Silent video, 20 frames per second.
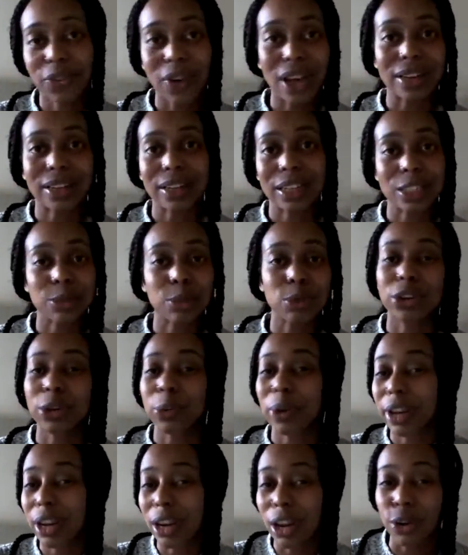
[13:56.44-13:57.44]

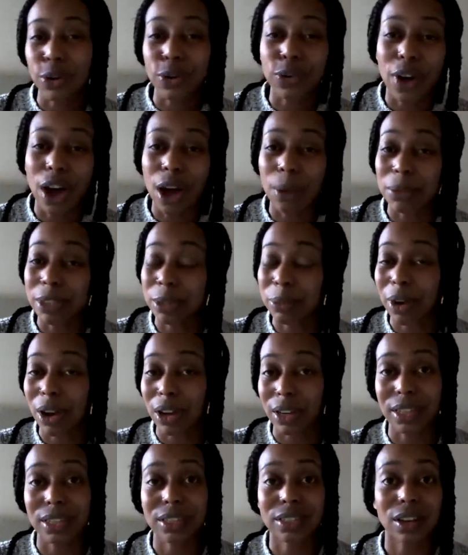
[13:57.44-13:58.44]
exploring where your local farmers
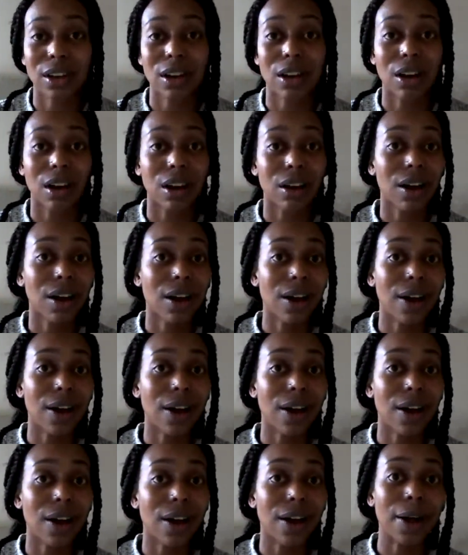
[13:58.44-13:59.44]
markets
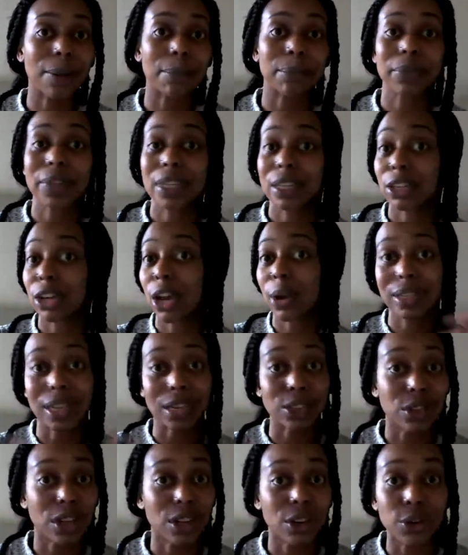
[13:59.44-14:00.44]
are, going
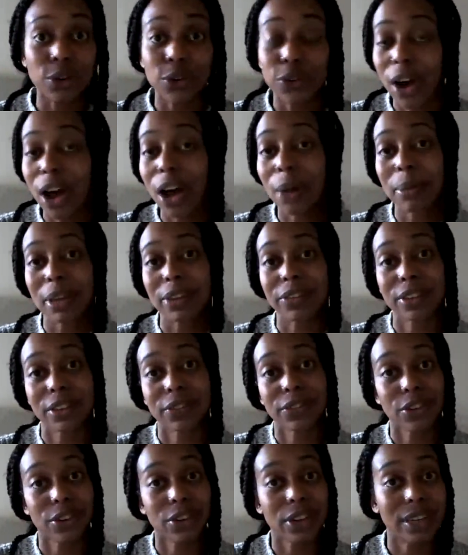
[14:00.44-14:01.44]
down to a local farm,
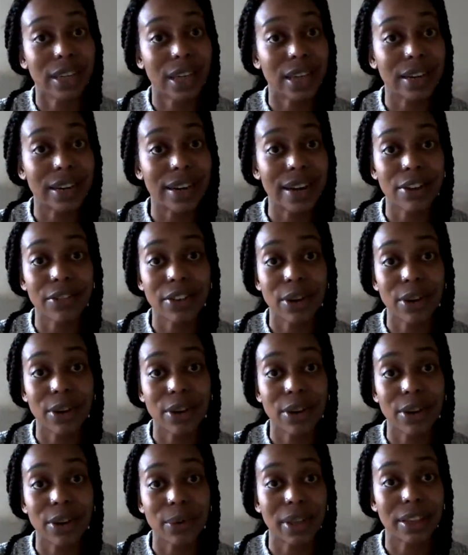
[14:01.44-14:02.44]
even if you're in an
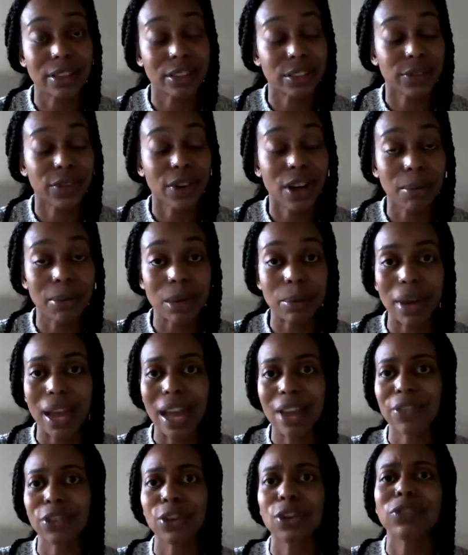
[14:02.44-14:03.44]
area where there's a farm
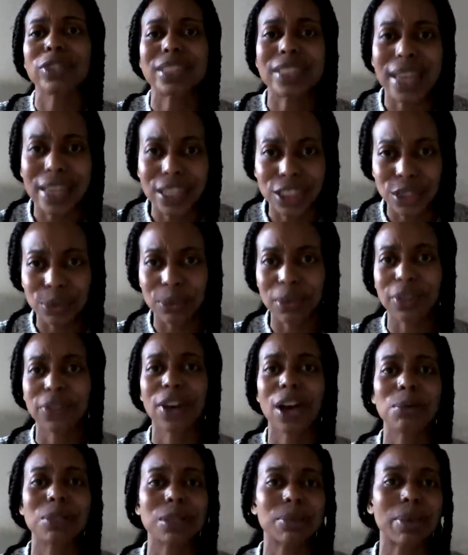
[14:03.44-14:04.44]
nearby, have a conversation with the